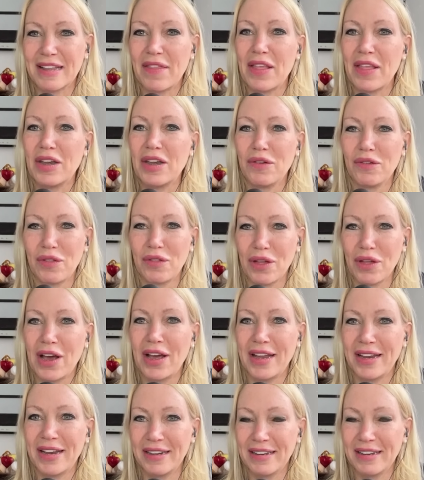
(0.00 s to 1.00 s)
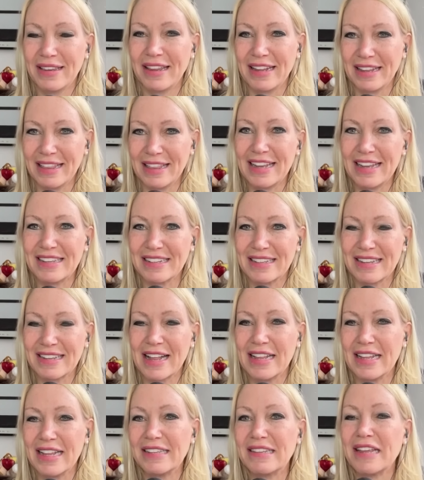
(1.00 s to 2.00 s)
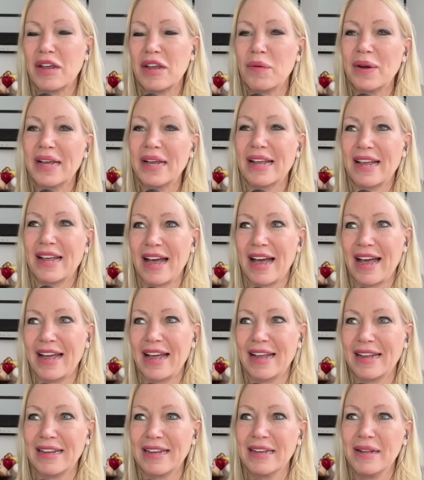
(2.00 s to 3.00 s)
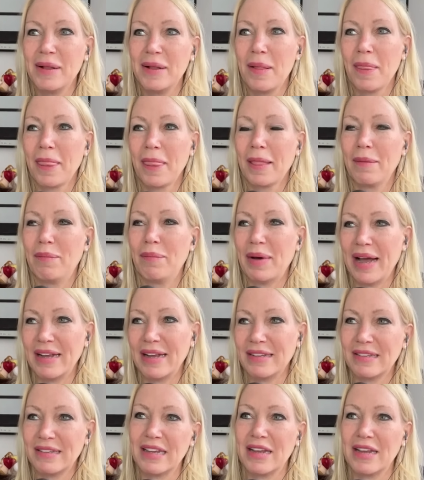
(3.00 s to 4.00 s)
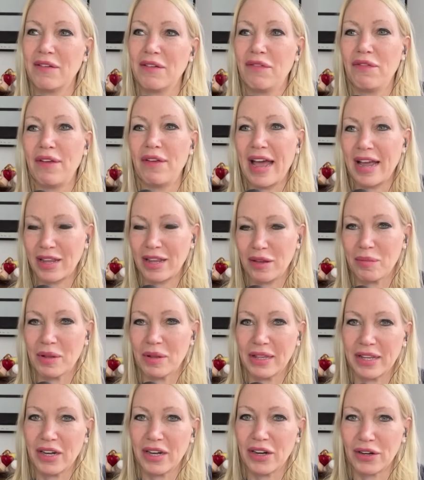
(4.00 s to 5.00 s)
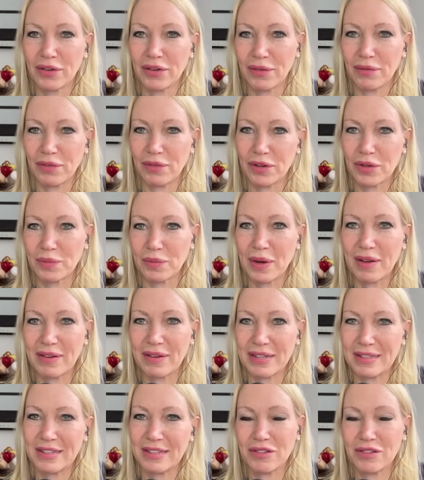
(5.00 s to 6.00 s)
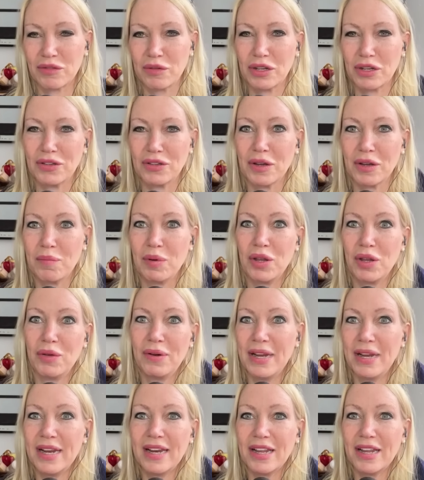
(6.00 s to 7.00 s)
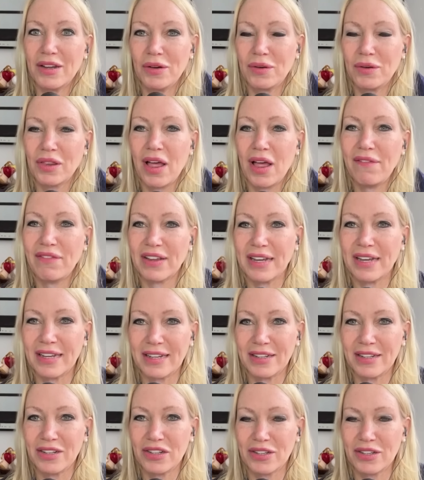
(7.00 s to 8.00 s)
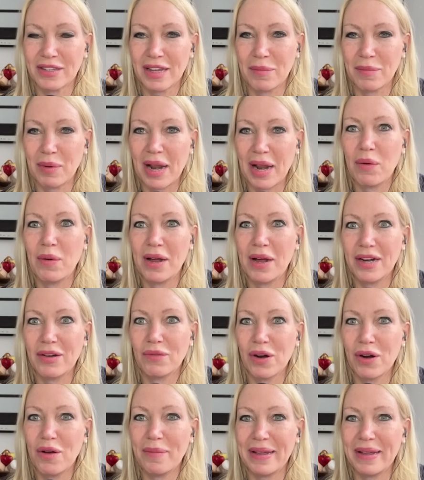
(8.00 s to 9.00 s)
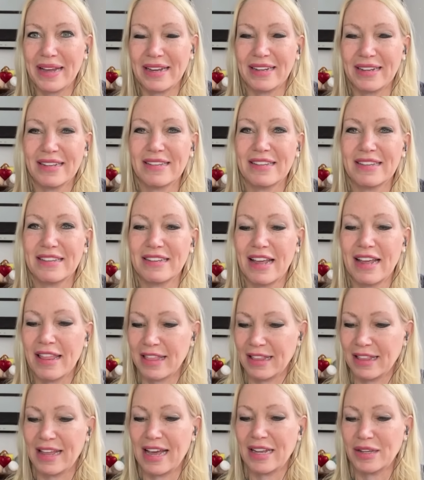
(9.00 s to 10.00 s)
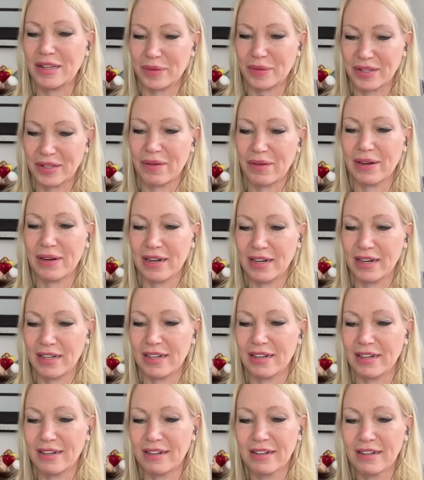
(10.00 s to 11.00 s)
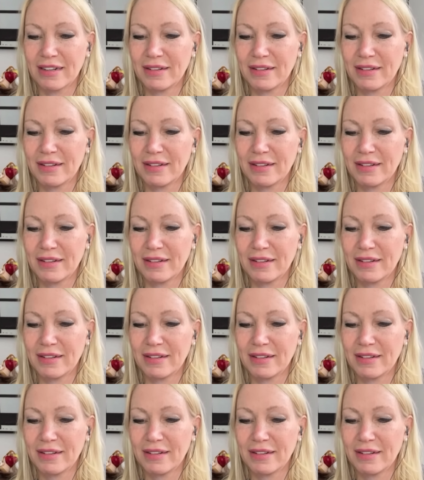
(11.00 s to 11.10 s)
And then you thought, like, that's exactly... It's like when a guy buys, like, a vacuum cleaner for his wife. Because he's like, but you need it. You'd love it. And she's like, but I wanted romance. I think that's what's going on here.